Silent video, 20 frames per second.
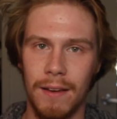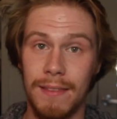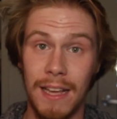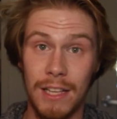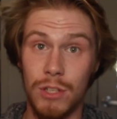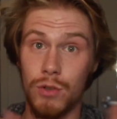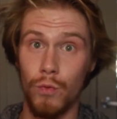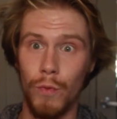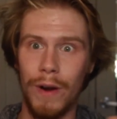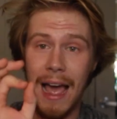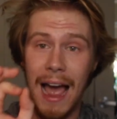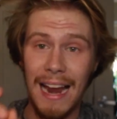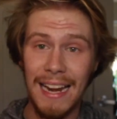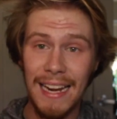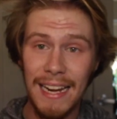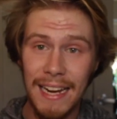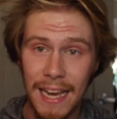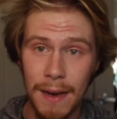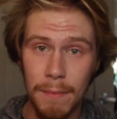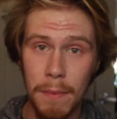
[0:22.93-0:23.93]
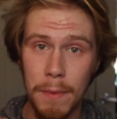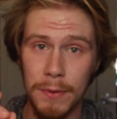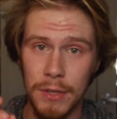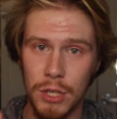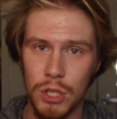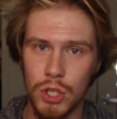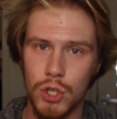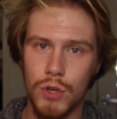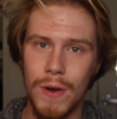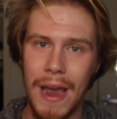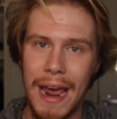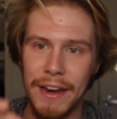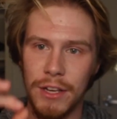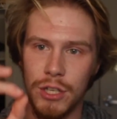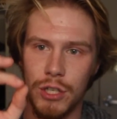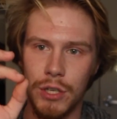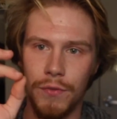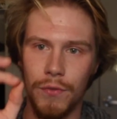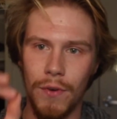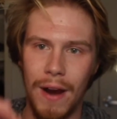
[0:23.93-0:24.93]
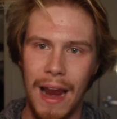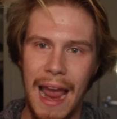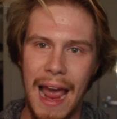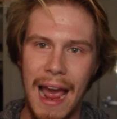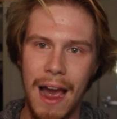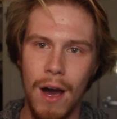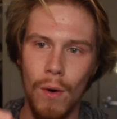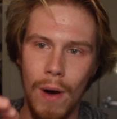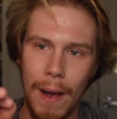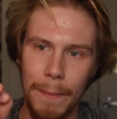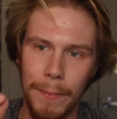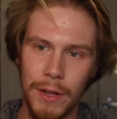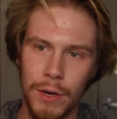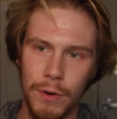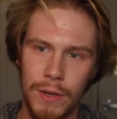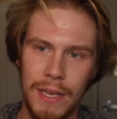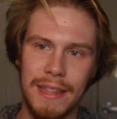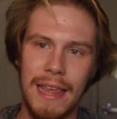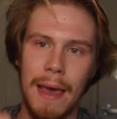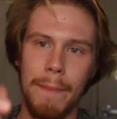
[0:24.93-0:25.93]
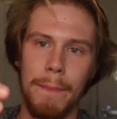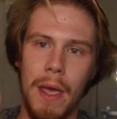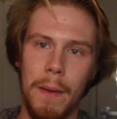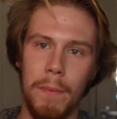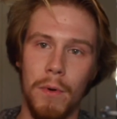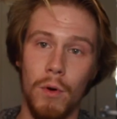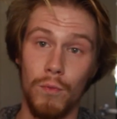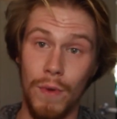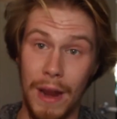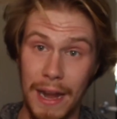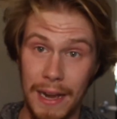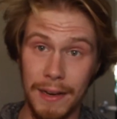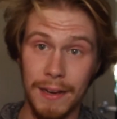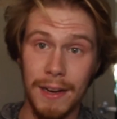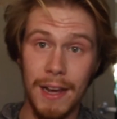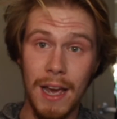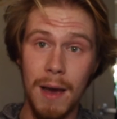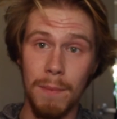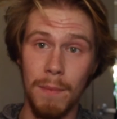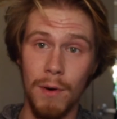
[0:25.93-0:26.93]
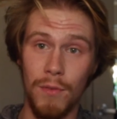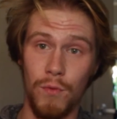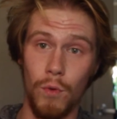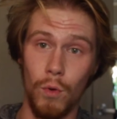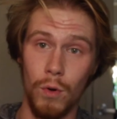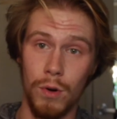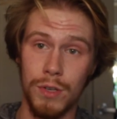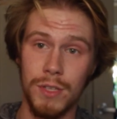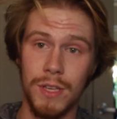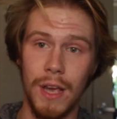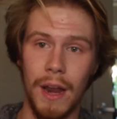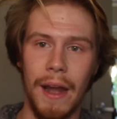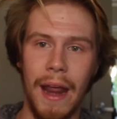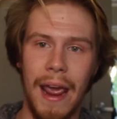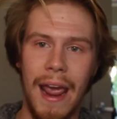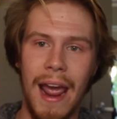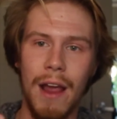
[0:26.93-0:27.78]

That's real. I need to come up with a strategy for how I'm gonna get that paper written before Sunday.